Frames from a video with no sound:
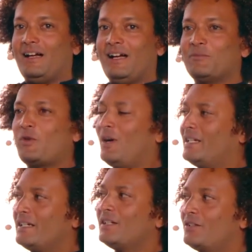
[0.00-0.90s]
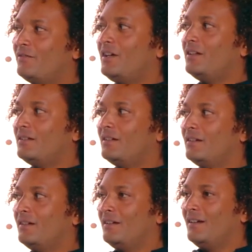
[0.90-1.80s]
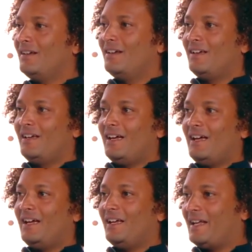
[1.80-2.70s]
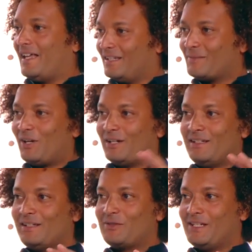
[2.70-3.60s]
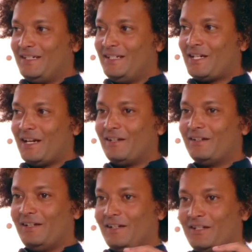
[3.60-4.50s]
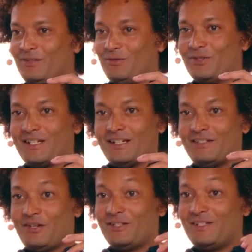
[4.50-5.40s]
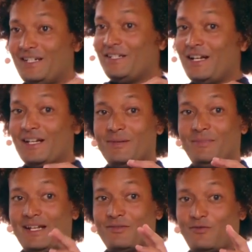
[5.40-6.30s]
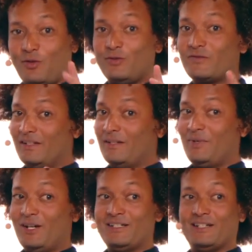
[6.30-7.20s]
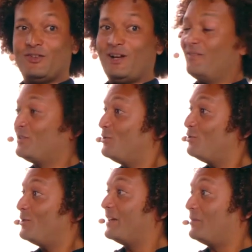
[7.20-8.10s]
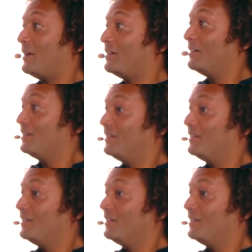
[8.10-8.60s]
I'm quite an introvert. And at this party, there was a DJ, and I was like, so the DJ can be involved in the party and not have to talk to anyone.